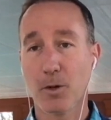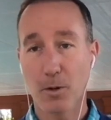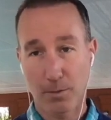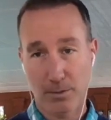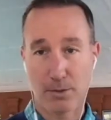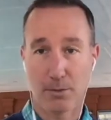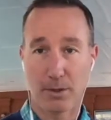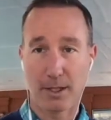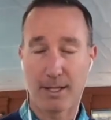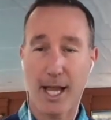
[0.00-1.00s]
Go to
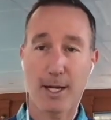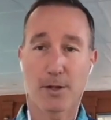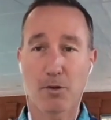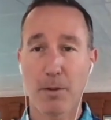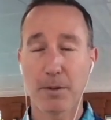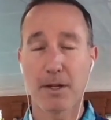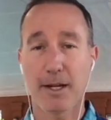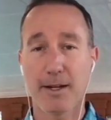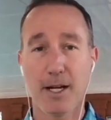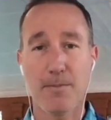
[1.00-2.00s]

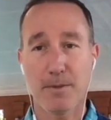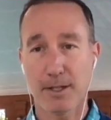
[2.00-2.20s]
dantuscrypto.com.